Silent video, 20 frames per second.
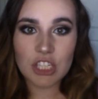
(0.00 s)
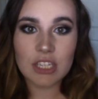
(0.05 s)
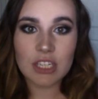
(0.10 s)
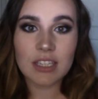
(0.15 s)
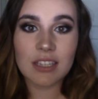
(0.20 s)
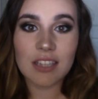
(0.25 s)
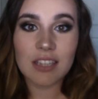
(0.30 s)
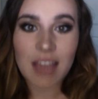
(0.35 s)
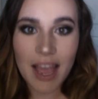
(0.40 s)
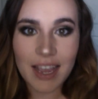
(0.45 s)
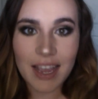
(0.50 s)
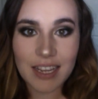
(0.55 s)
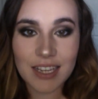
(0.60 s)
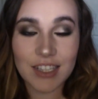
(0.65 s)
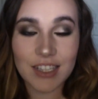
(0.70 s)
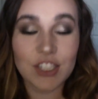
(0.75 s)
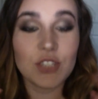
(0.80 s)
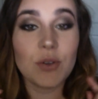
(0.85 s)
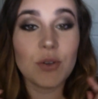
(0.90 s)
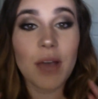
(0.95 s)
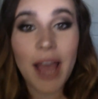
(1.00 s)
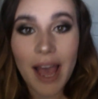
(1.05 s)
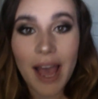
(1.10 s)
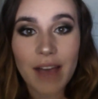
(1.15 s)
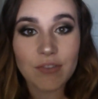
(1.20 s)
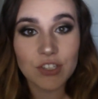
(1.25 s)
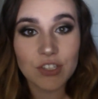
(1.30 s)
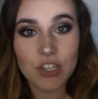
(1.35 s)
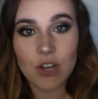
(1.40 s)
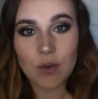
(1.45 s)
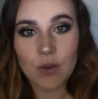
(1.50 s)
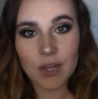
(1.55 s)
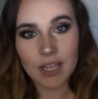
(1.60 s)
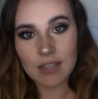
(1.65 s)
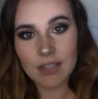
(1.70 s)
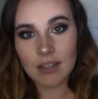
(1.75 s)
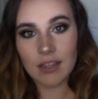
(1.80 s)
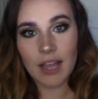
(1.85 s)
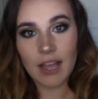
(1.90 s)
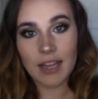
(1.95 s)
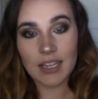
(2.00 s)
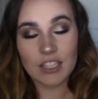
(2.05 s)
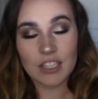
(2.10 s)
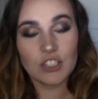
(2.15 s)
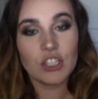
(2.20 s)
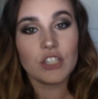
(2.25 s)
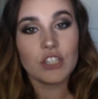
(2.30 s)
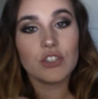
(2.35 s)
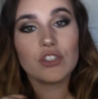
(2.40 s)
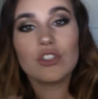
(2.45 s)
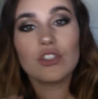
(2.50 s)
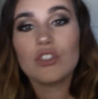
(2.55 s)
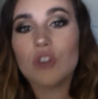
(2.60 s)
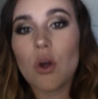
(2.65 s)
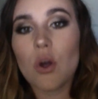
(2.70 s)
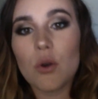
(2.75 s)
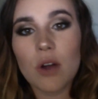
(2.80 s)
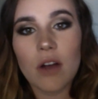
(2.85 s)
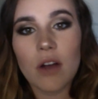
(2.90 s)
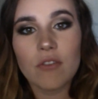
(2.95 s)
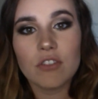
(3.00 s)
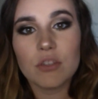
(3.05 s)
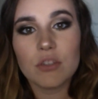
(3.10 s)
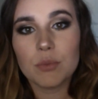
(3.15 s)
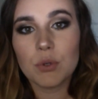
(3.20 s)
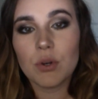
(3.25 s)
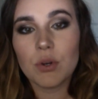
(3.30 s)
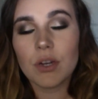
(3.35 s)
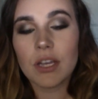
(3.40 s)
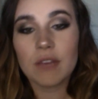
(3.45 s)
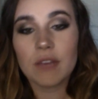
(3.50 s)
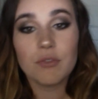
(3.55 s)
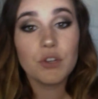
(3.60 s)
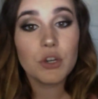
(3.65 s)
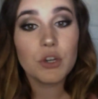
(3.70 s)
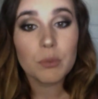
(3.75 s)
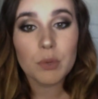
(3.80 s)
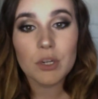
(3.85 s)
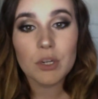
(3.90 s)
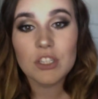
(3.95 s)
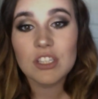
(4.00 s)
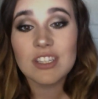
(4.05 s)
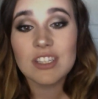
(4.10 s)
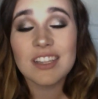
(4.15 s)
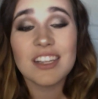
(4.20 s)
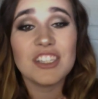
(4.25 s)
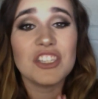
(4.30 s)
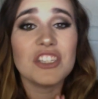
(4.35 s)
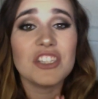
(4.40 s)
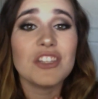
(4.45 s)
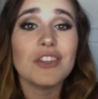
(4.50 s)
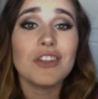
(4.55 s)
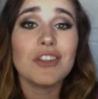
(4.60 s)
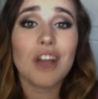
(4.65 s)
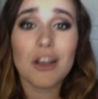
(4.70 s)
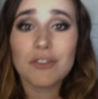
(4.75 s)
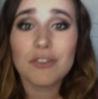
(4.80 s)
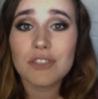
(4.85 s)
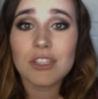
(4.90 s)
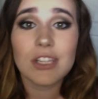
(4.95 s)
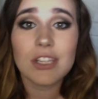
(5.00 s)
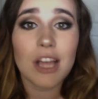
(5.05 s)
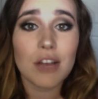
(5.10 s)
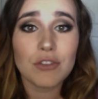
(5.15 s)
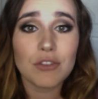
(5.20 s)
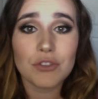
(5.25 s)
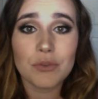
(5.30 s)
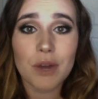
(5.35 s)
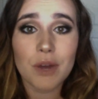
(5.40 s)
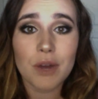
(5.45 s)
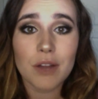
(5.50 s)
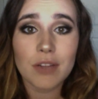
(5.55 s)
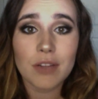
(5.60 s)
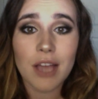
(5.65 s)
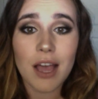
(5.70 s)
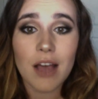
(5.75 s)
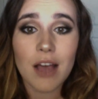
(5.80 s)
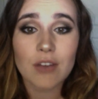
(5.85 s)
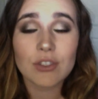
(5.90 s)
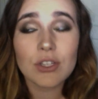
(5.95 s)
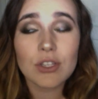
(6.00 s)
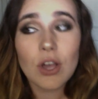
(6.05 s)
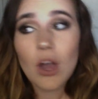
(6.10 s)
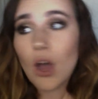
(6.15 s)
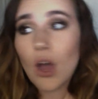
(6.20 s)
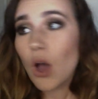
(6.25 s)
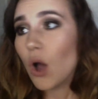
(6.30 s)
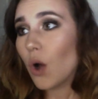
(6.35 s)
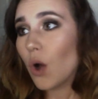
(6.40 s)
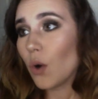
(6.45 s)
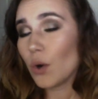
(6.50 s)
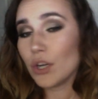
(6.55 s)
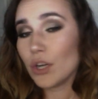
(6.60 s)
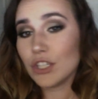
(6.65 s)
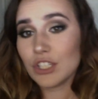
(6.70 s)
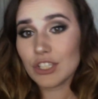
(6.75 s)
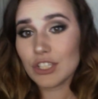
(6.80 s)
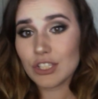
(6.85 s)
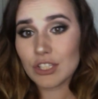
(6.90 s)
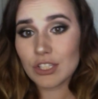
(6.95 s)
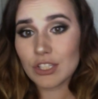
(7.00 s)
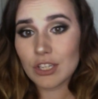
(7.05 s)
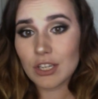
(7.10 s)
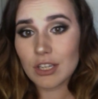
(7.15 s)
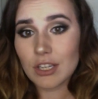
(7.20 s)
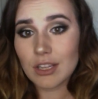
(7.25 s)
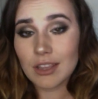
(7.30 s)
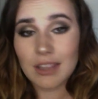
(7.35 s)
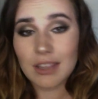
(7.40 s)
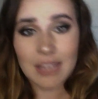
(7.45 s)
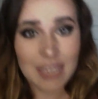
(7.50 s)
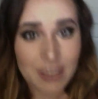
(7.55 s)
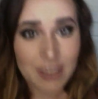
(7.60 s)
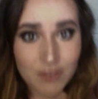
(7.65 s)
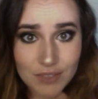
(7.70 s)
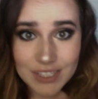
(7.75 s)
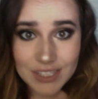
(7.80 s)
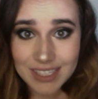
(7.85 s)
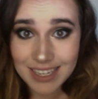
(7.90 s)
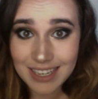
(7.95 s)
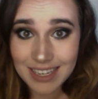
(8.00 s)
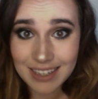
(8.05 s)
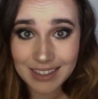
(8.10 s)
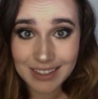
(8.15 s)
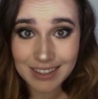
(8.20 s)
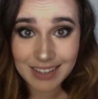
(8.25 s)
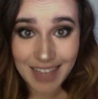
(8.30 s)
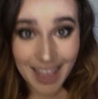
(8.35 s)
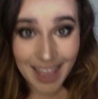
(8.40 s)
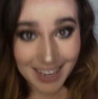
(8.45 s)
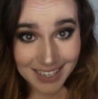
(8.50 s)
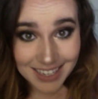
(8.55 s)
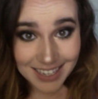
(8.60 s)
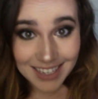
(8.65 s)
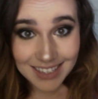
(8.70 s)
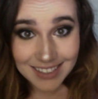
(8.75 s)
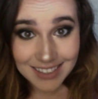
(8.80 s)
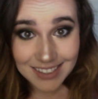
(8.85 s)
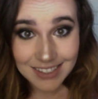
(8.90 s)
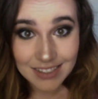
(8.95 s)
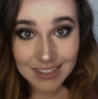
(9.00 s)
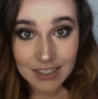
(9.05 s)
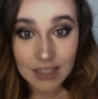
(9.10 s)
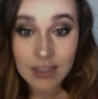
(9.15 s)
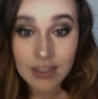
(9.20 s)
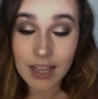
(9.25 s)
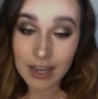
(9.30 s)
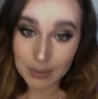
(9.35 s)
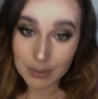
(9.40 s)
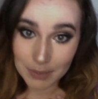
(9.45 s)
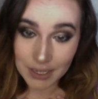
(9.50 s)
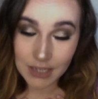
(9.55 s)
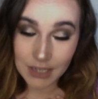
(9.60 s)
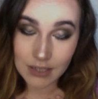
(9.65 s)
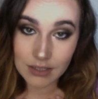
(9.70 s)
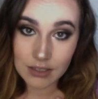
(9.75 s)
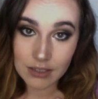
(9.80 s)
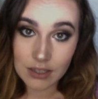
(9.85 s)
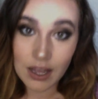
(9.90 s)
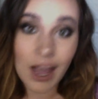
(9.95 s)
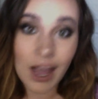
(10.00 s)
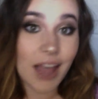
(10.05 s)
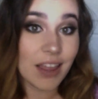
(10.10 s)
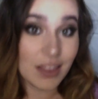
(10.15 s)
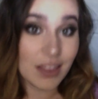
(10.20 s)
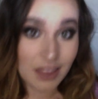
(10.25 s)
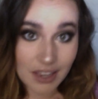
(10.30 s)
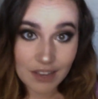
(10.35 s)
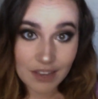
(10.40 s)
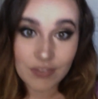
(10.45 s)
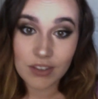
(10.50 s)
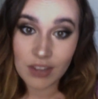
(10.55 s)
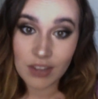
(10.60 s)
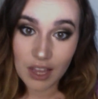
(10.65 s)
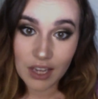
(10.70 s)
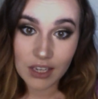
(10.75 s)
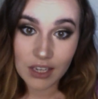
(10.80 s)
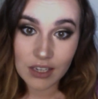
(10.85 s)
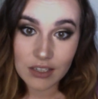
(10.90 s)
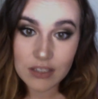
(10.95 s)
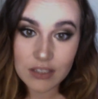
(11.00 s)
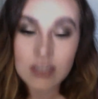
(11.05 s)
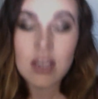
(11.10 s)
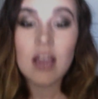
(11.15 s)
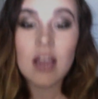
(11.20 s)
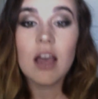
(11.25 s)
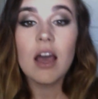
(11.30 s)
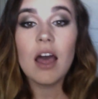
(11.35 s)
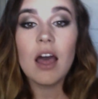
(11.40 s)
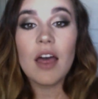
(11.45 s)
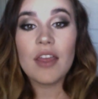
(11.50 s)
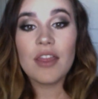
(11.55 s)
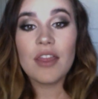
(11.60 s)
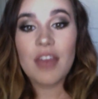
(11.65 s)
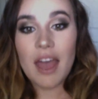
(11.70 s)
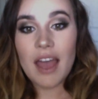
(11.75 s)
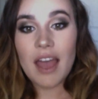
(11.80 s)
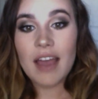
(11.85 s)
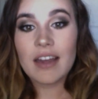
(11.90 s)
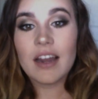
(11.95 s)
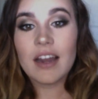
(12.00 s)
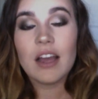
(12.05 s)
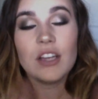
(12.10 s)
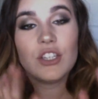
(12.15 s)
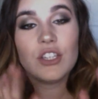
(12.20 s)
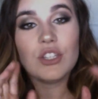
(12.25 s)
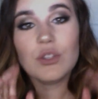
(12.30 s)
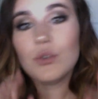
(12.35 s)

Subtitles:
the leggings. You have to go and get the leggings. They're so comfortable. If you're a person that just loves to lounge around the house or just lives in leggings, like me, I live in leggings, then you